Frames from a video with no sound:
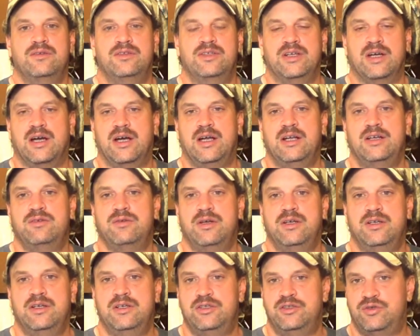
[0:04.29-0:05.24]

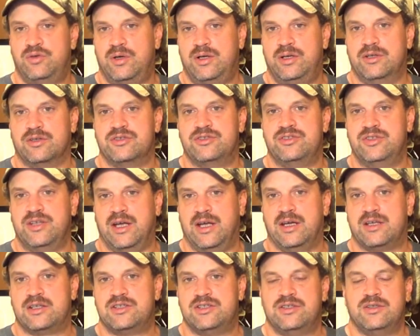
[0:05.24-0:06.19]
Dehydrated Trail
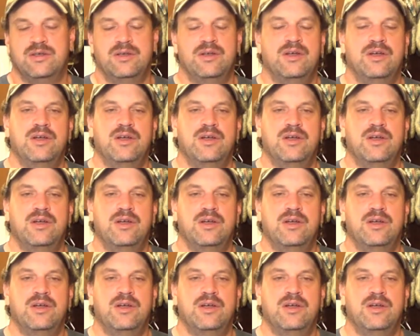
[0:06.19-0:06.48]
Snacks.